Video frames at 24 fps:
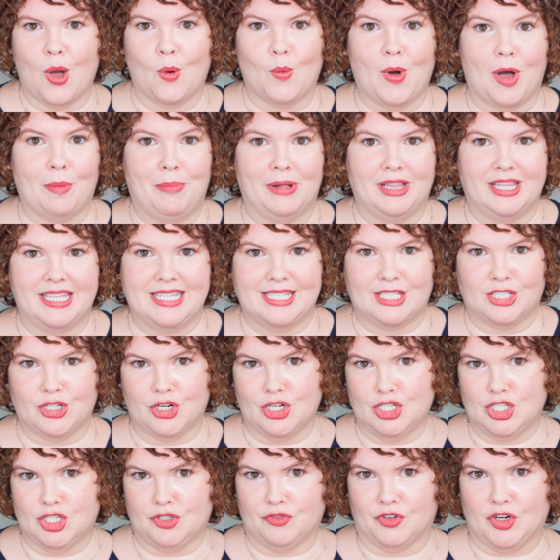While police
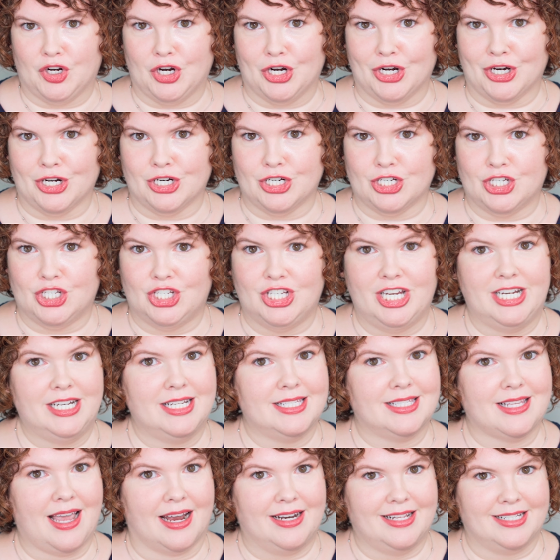searched for her, she
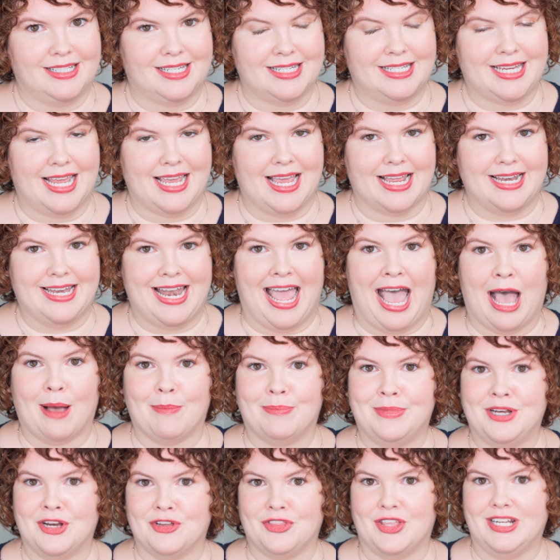decided to take a
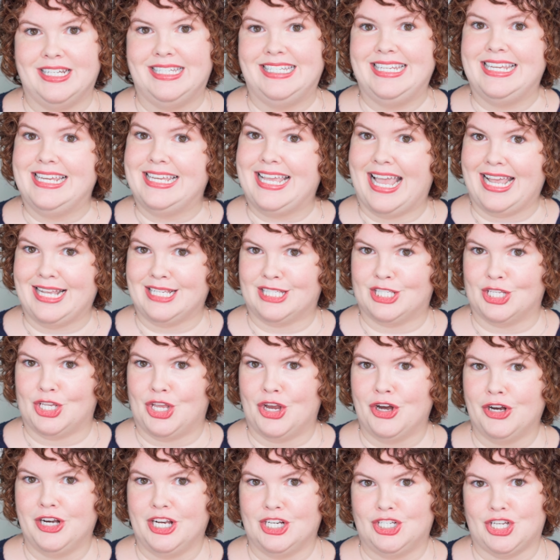nap near the D-Gate
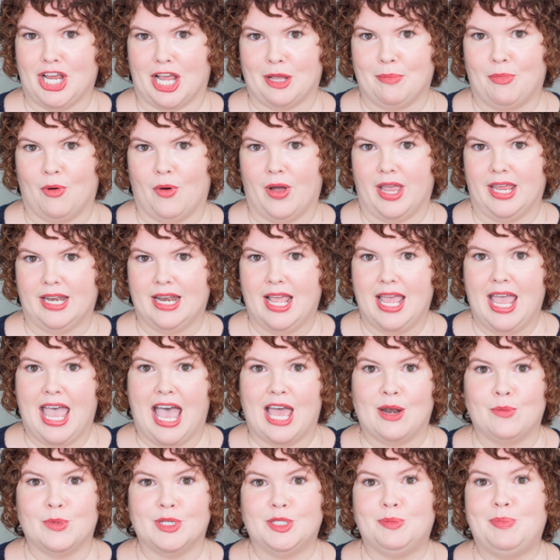security checkpoint
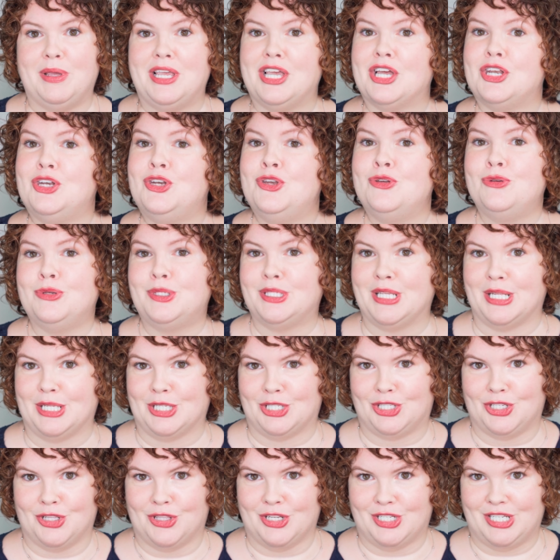and was being a
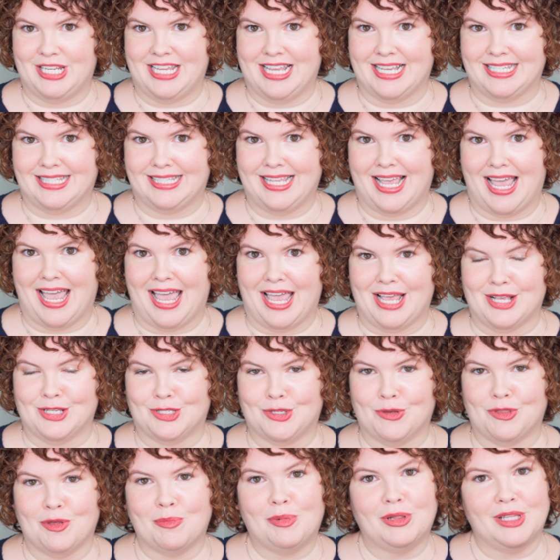nuisance to the T S A,
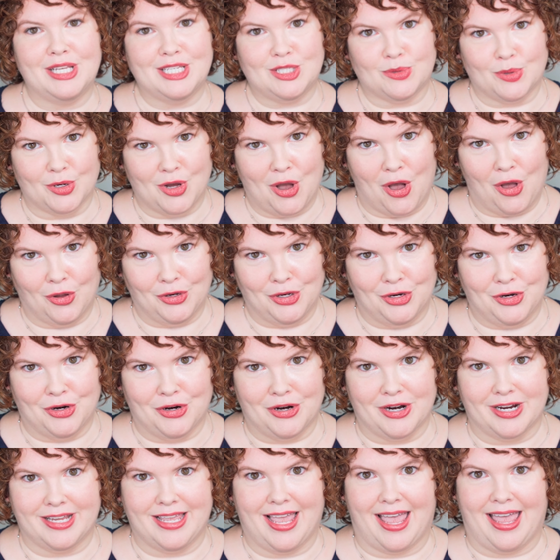so the police were called on
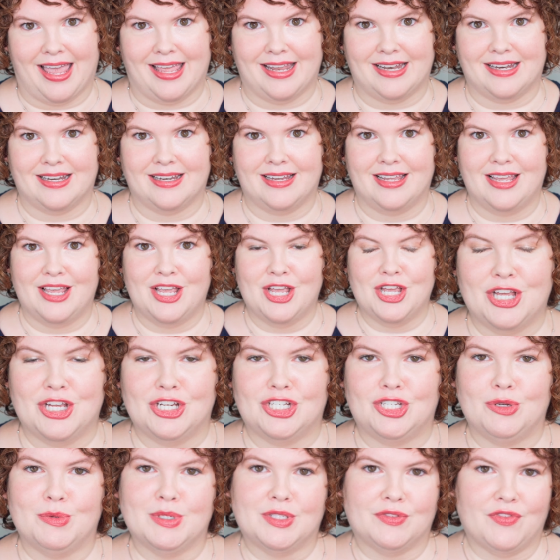her again.
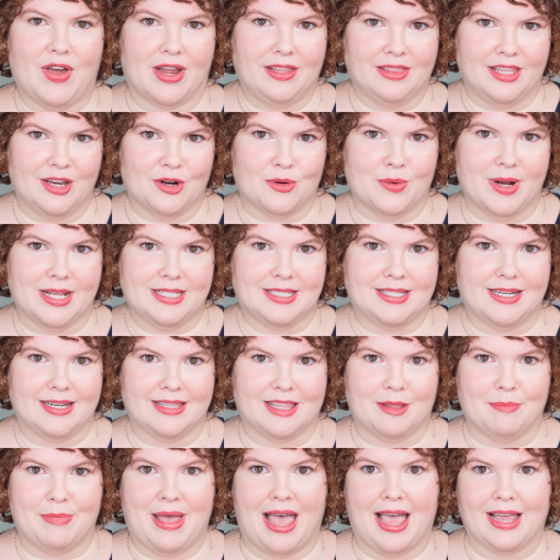She was finally arrested
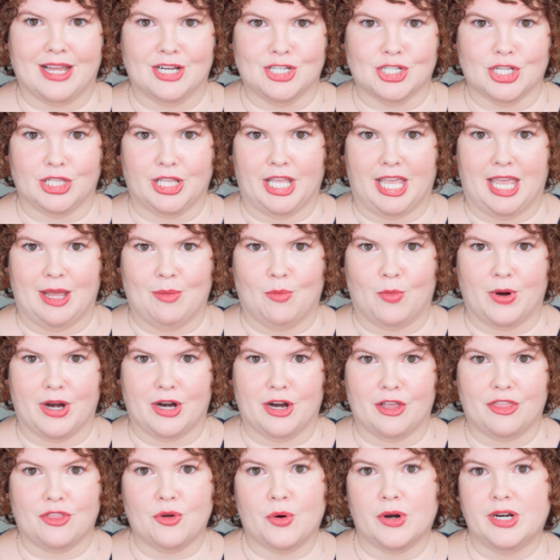at the baggage claim,
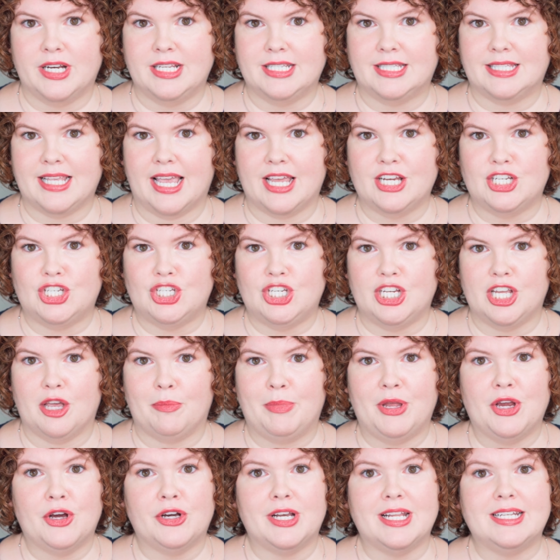where authorities say she
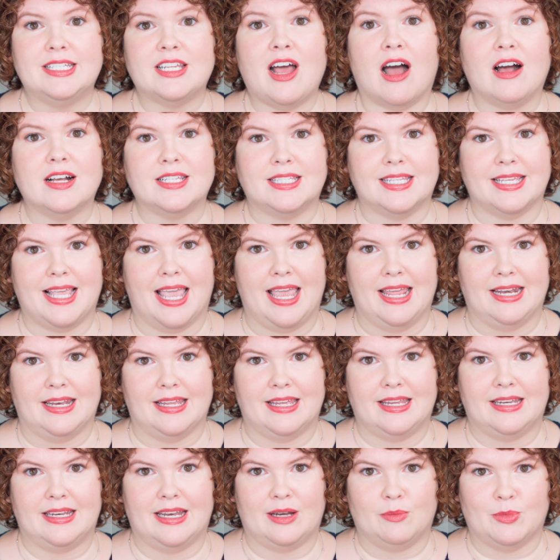appeared
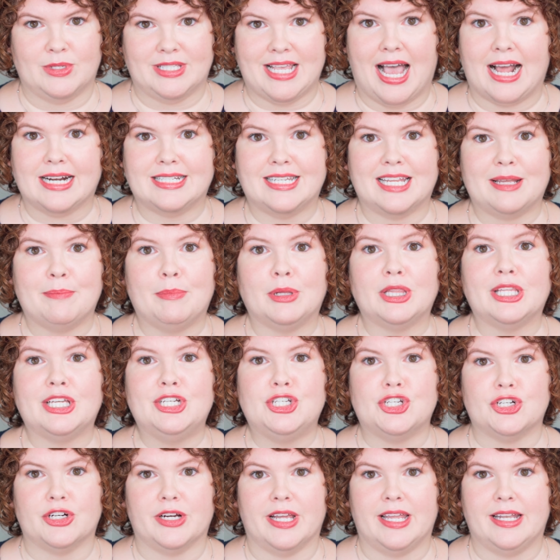intoxicated and was acting
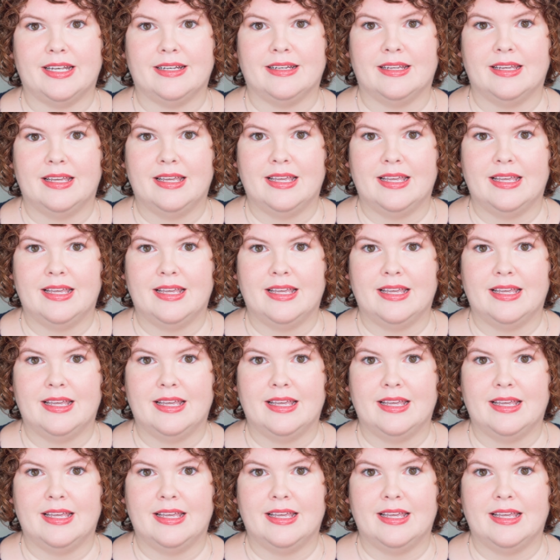belligerent.